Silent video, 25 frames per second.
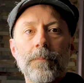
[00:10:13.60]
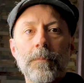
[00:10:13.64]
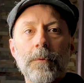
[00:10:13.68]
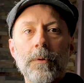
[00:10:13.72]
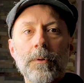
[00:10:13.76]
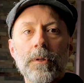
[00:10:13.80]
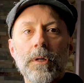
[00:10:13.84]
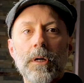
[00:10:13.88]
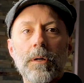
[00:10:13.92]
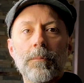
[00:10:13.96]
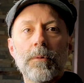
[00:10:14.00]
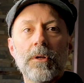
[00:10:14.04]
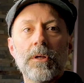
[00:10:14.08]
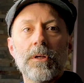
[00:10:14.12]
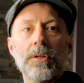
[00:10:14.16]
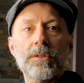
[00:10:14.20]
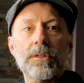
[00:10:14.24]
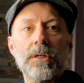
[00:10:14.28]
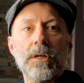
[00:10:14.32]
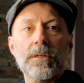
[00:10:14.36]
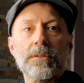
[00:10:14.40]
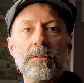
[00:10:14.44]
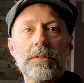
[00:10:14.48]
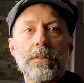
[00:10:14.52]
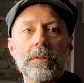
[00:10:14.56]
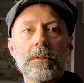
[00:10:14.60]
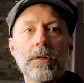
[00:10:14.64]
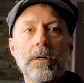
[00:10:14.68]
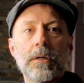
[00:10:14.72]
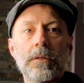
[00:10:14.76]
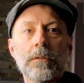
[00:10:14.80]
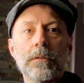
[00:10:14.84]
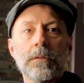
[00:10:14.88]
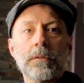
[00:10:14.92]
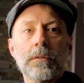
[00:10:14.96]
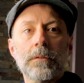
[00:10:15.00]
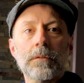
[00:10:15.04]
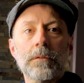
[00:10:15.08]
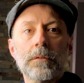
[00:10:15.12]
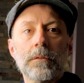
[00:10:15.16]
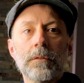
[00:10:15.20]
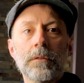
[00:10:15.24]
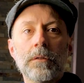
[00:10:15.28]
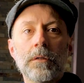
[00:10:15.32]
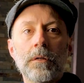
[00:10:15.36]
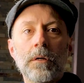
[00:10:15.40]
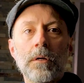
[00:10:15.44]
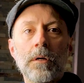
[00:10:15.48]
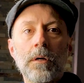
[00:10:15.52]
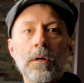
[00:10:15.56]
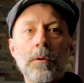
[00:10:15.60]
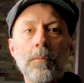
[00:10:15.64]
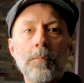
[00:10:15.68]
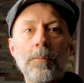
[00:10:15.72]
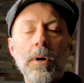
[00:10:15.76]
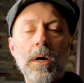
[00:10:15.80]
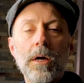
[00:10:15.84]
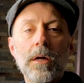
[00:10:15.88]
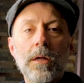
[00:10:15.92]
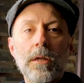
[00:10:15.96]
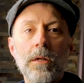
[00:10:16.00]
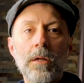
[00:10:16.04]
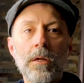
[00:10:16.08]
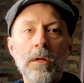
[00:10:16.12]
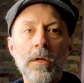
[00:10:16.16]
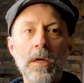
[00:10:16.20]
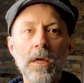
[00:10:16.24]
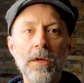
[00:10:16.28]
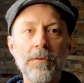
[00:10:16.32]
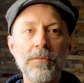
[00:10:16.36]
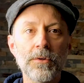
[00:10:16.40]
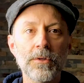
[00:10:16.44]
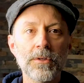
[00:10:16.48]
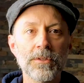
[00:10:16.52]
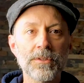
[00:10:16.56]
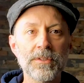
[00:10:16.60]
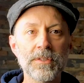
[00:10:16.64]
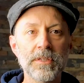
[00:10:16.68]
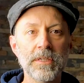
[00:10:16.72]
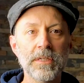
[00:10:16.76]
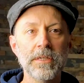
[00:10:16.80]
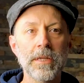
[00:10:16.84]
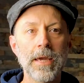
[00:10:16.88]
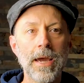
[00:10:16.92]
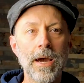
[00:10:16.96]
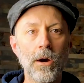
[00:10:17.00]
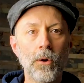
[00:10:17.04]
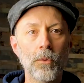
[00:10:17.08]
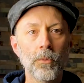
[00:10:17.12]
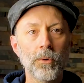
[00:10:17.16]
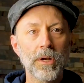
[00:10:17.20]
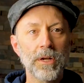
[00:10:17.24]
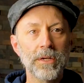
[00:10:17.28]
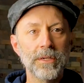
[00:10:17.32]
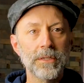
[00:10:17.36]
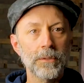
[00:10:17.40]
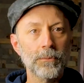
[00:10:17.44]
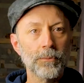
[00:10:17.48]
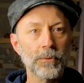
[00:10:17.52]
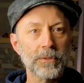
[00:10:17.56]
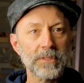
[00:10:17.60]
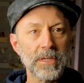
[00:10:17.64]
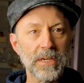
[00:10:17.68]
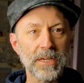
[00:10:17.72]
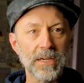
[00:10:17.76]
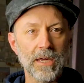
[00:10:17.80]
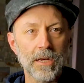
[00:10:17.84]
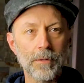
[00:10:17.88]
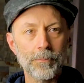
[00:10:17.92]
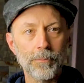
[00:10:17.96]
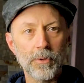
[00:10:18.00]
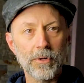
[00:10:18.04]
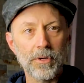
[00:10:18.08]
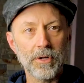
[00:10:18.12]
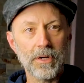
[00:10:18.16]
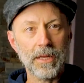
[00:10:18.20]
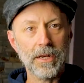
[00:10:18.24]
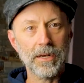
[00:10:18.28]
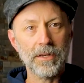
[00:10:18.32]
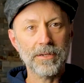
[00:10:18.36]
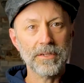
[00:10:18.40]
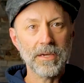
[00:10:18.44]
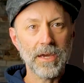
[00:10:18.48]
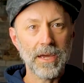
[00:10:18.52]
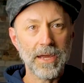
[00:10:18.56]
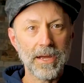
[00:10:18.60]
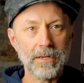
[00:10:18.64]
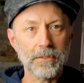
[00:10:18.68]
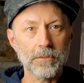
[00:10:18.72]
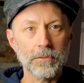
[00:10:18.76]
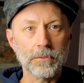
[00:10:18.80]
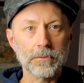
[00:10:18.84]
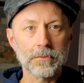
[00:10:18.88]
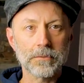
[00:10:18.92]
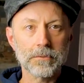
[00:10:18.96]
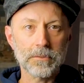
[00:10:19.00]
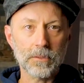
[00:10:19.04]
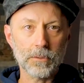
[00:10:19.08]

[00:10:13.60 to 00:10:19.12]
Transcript: Okay, I'm going to adjust again. But if you can see now, what I did was I kind of put it at a diagonal.